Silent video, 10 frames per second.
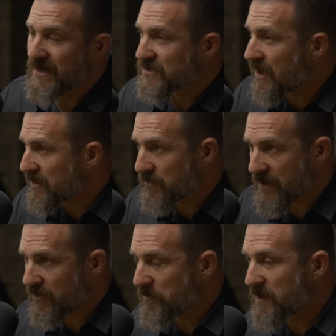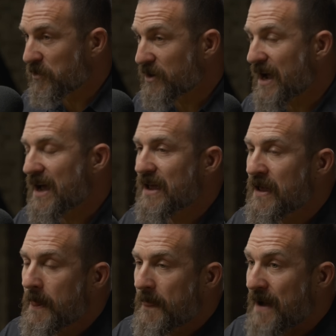and in talking with other people, and I,
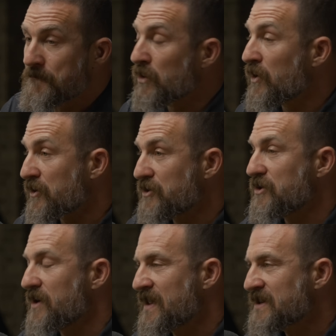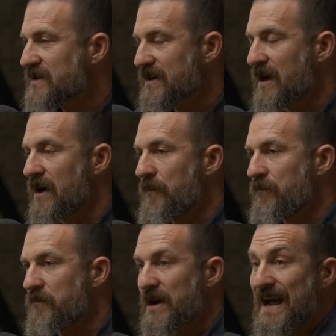I'm no longer doing this,
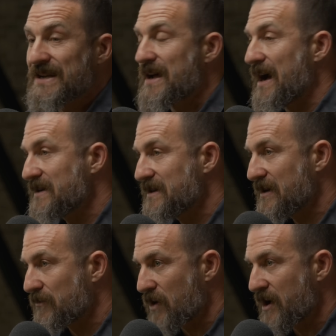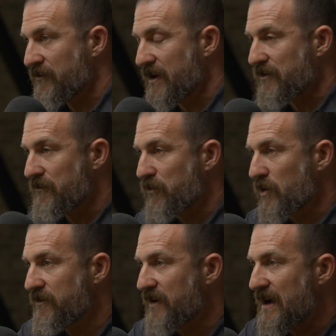um, but I, I did a run of it from
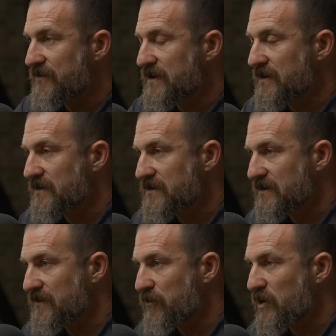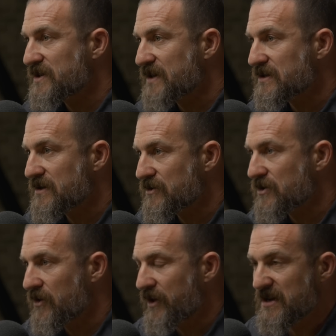forty-five to, to forty-six years
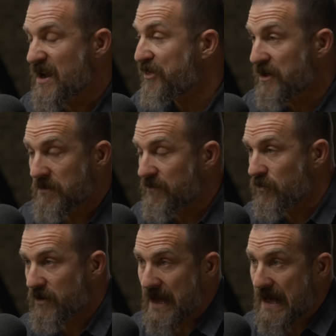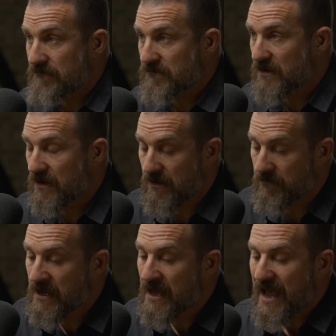old, and nothing before that.
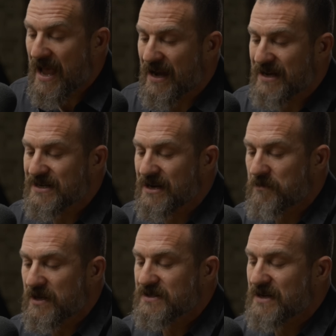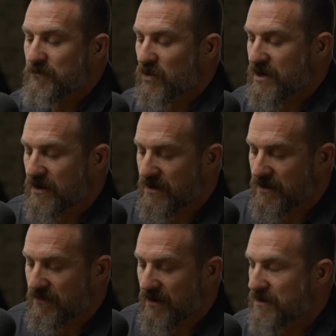Um, and I did it because I'm working on
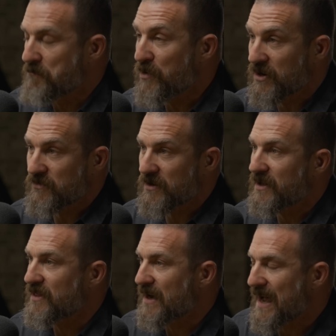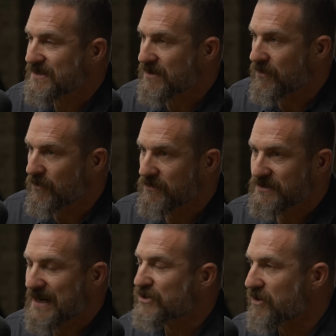a, on a book really that has a whole
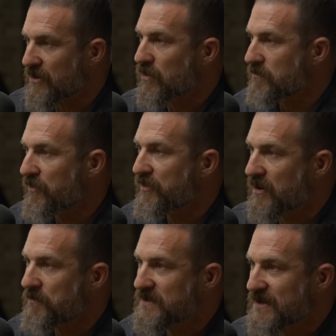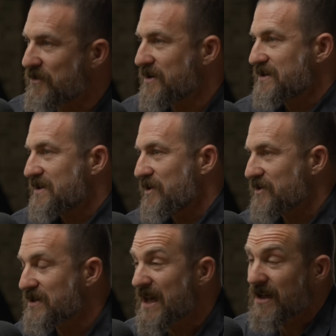section on hormone therapies. I wanted to see what it
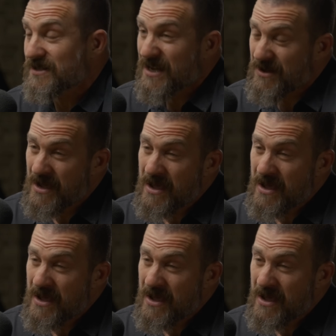was like. I'll tell you,